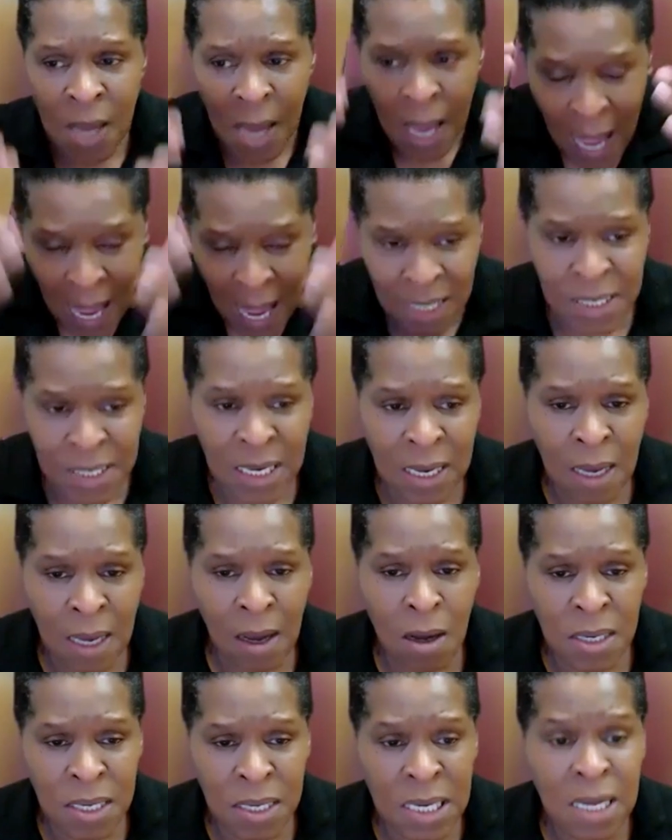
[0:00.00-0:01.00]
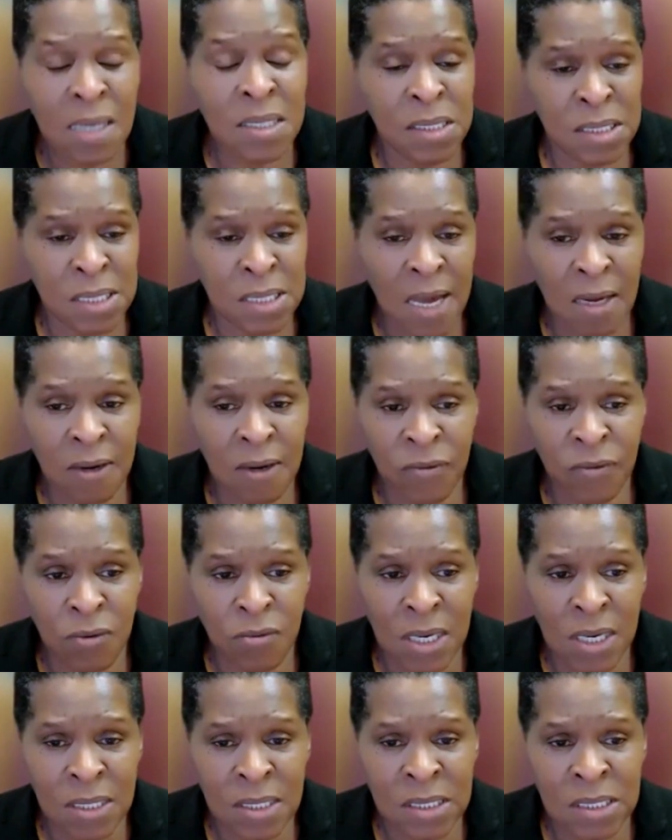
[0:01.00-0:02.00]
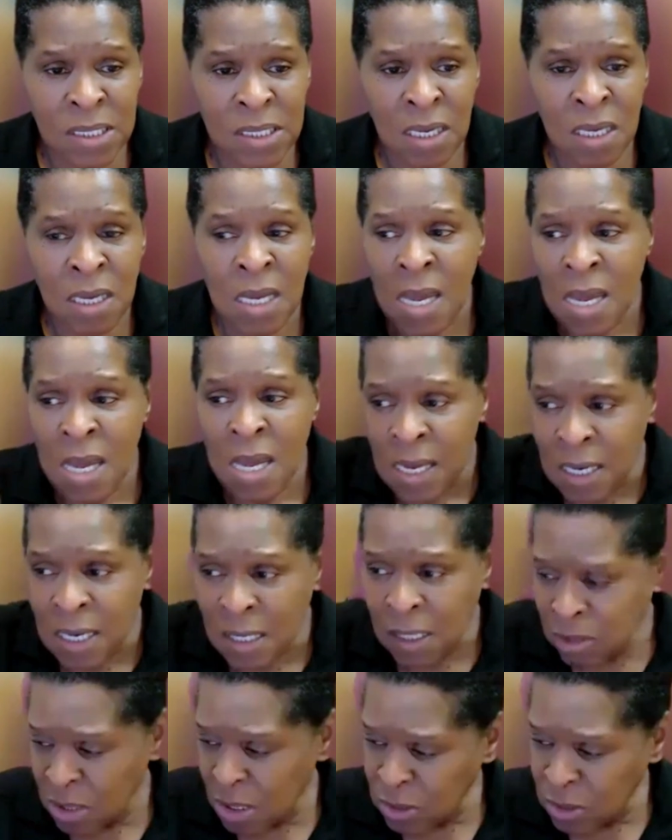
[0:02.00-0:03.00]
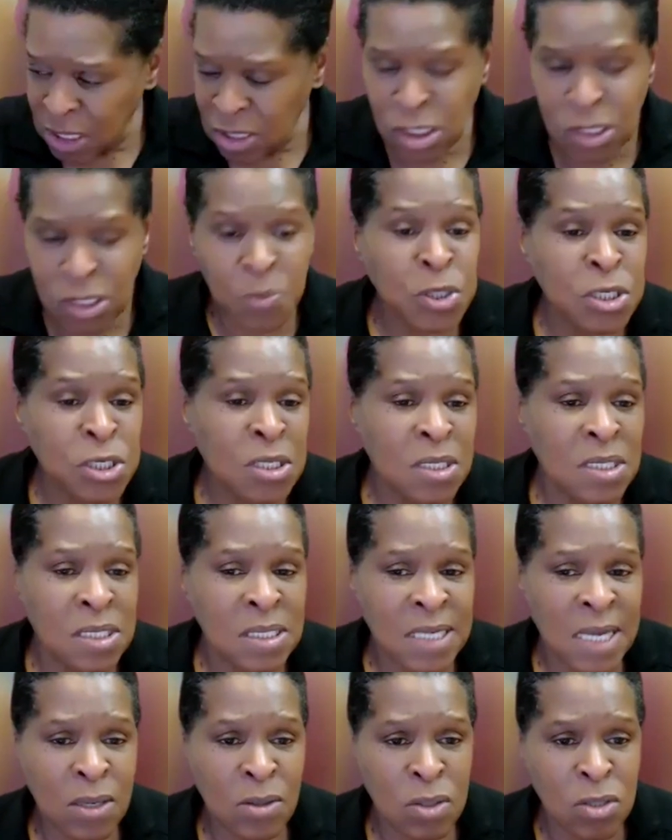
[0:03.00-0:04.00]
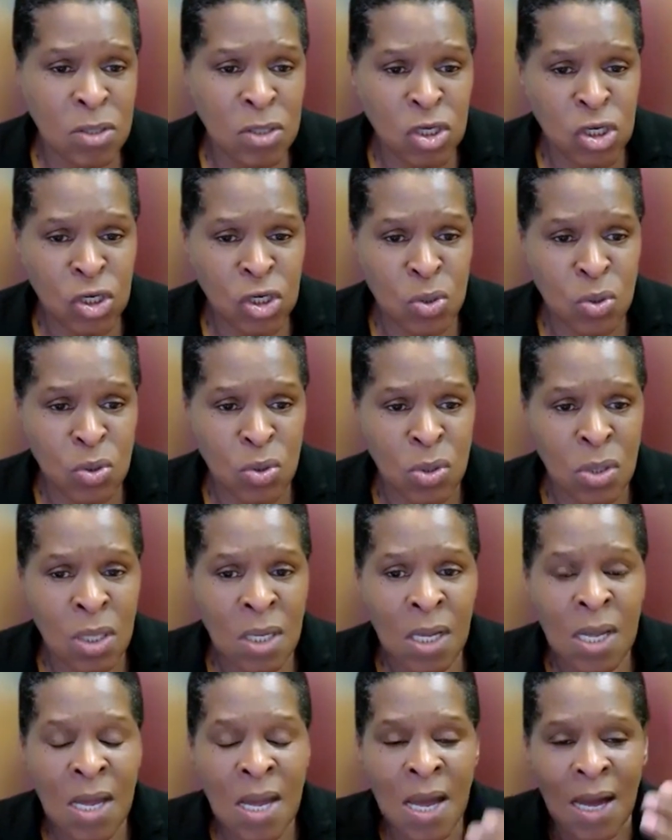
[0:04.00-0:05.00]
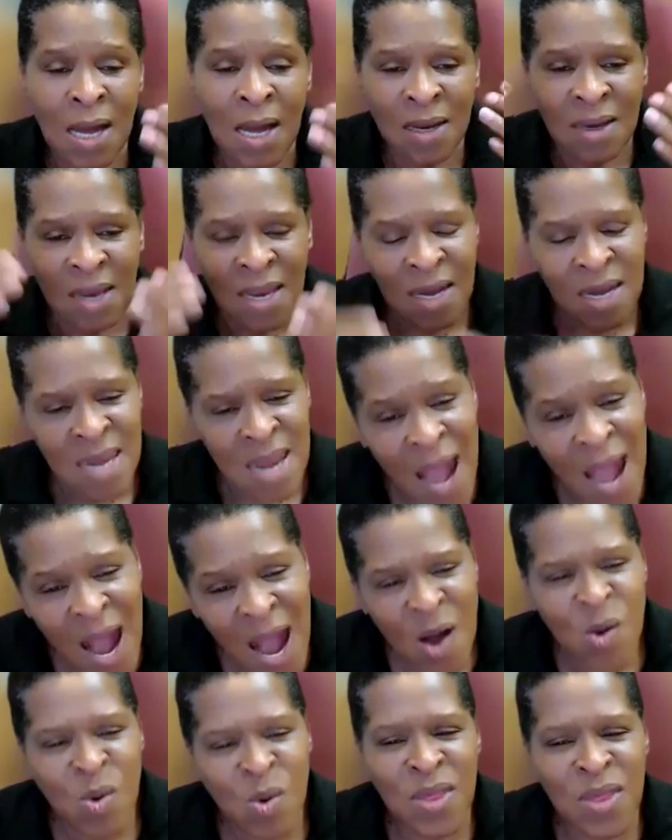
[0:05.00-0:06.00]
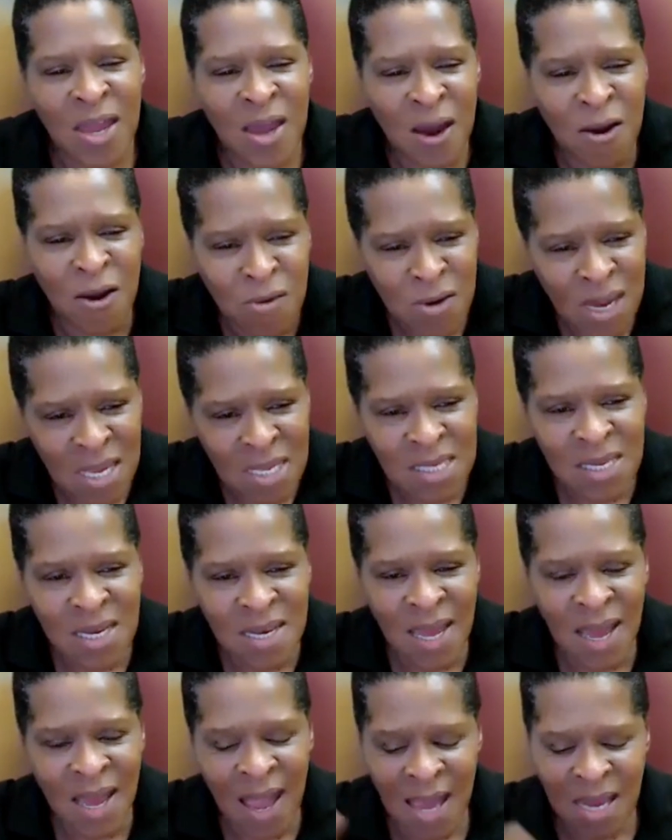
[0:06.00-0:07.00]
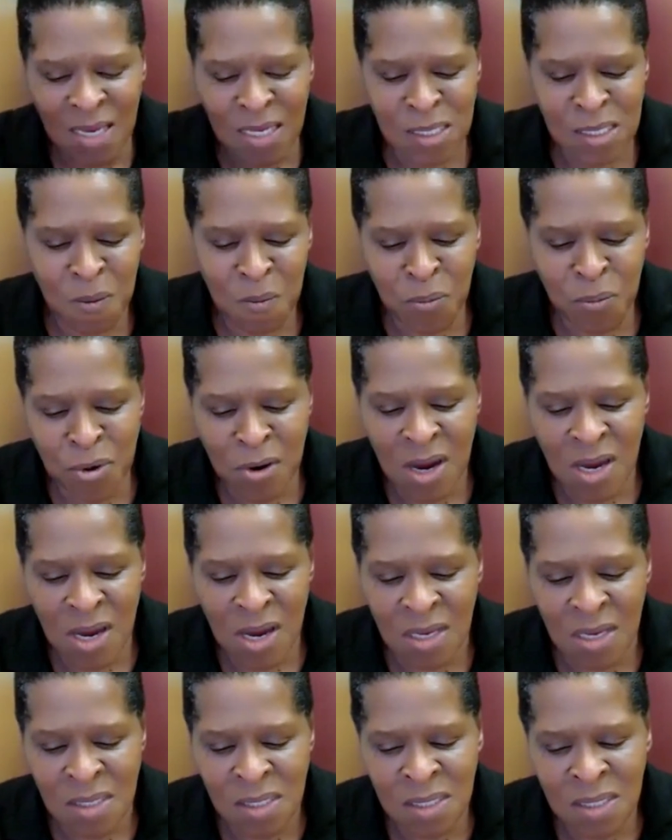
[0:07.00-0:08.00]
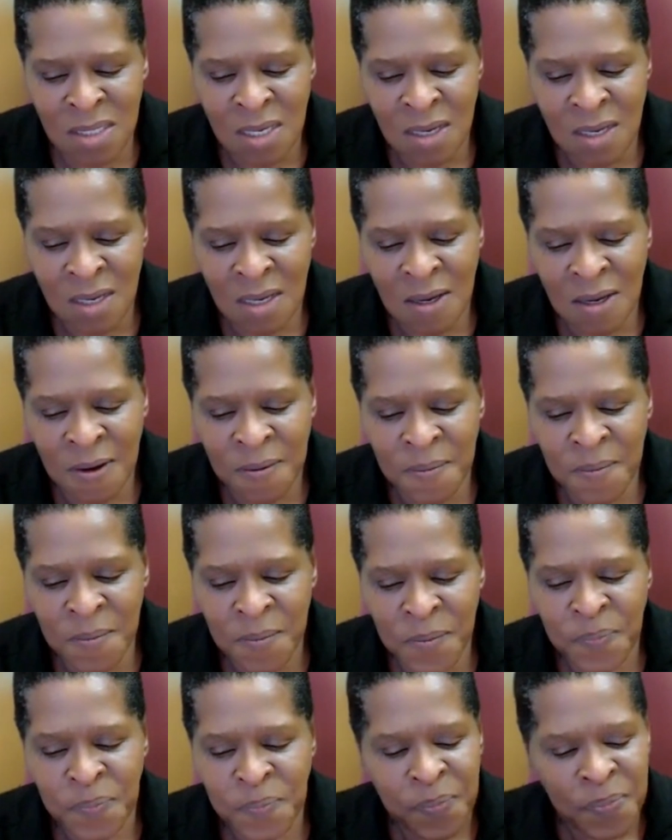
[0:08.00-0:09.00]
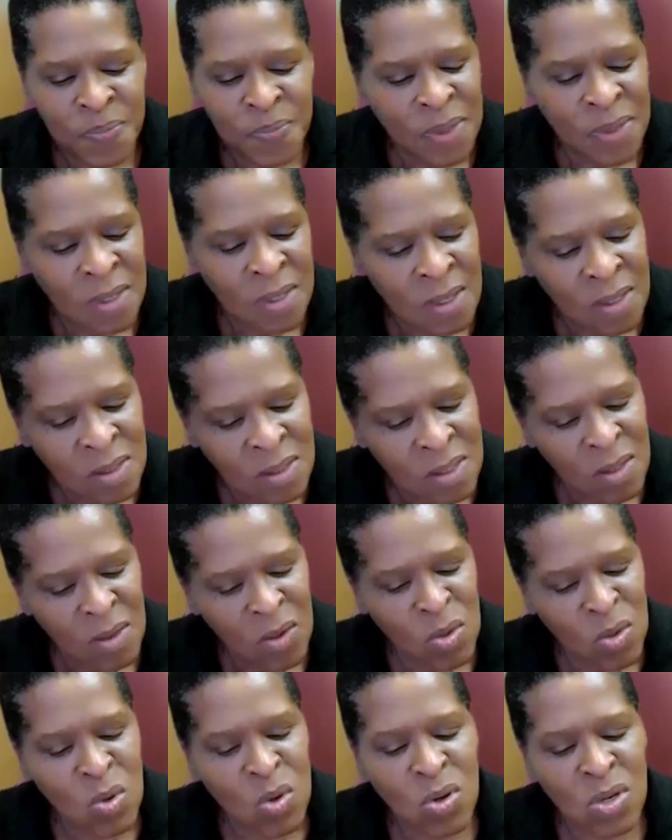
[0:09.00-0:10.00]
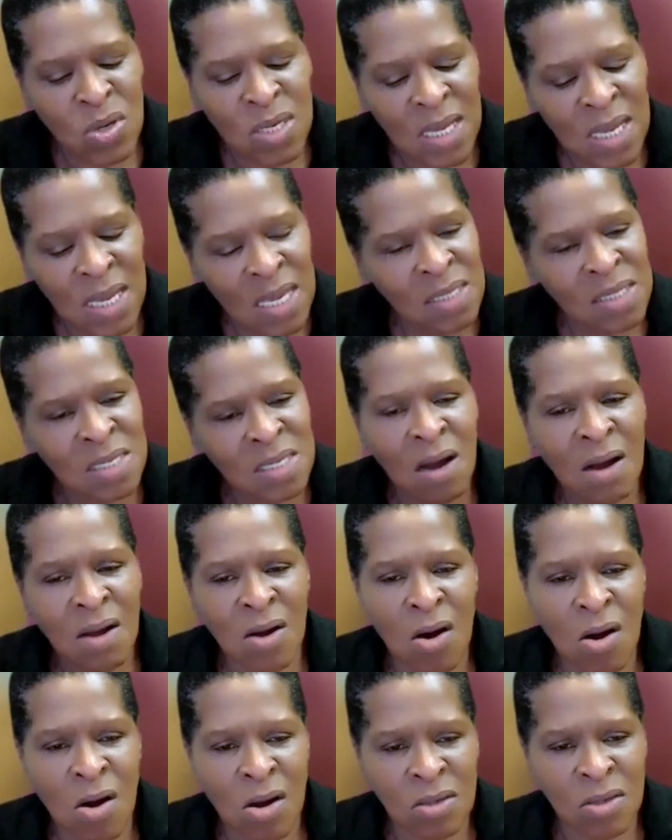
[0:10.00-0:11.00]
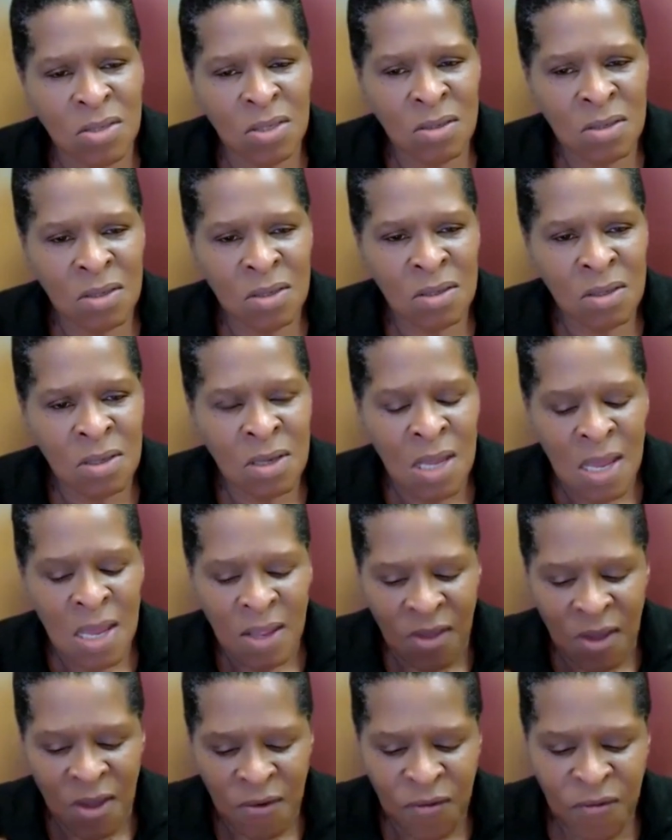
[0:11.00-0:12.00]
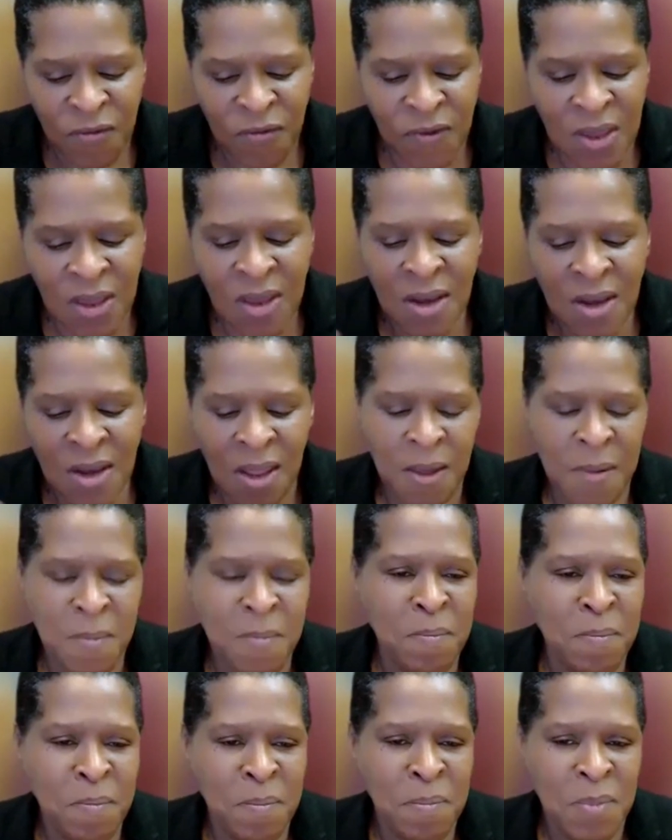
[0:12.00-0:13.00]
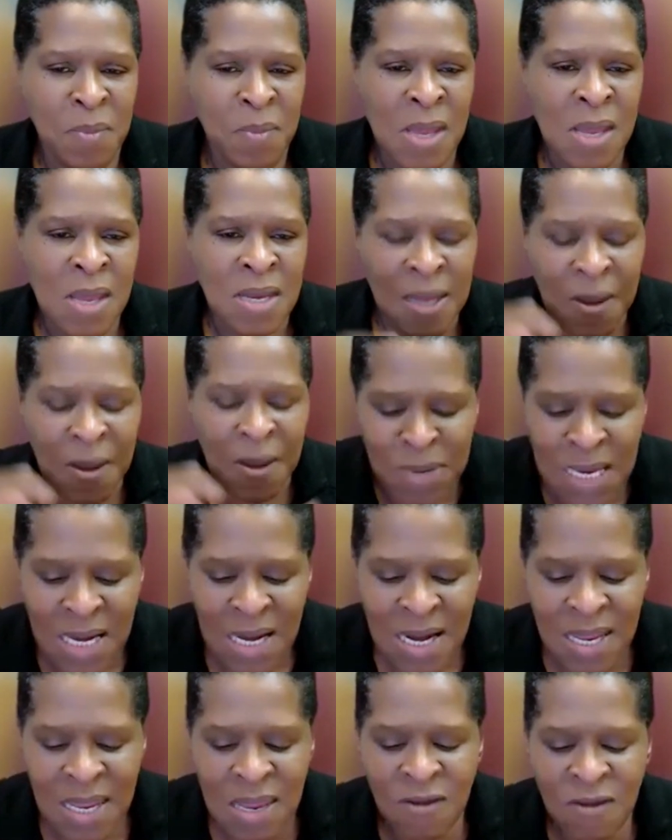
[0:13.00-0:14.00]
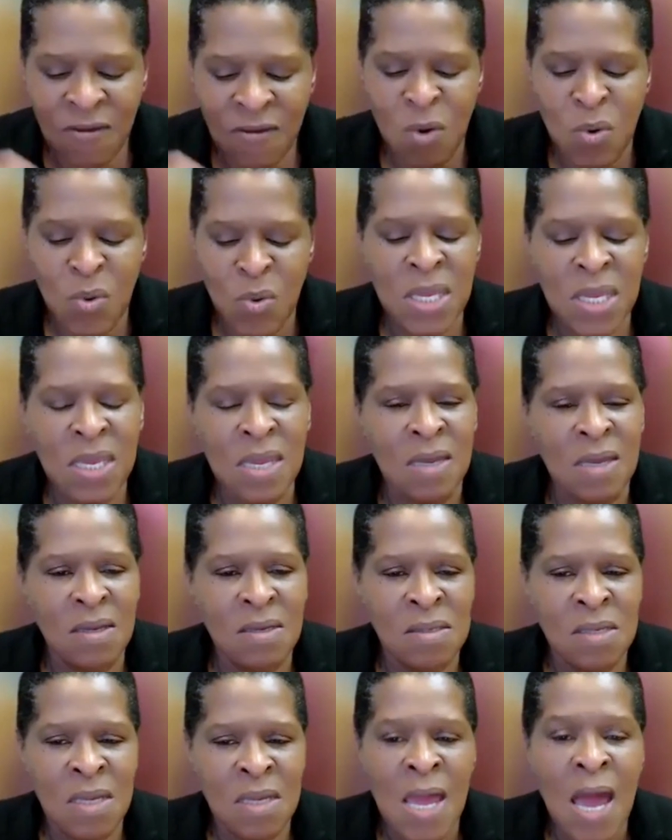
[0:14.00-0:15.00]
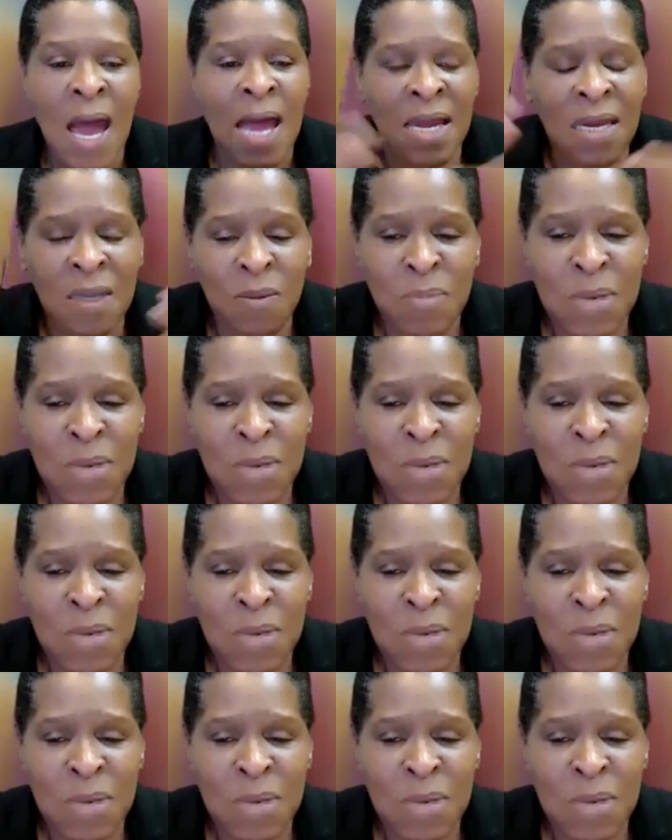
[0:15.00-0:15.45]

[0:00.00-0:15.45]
And the, on the other side of the Red Sea, Egyptians dead on the shore. And now they are raising their hands in praise. The Lord is our God. They fear him. They believe who he is, and they